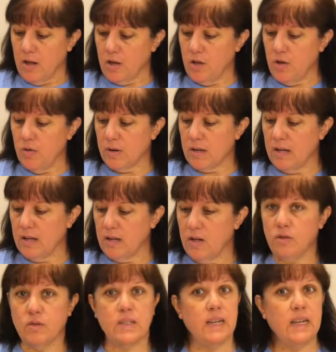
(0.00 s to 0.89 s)
You can
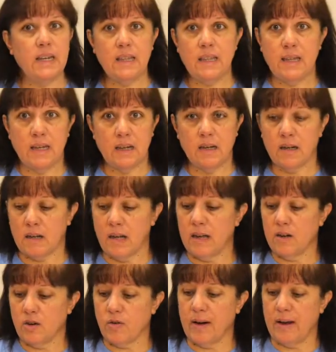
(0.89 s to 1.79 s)
use anything that
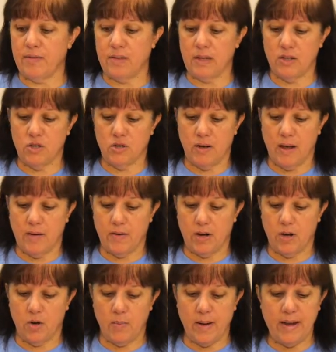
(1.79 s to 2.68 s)
kind of craft things you have at home.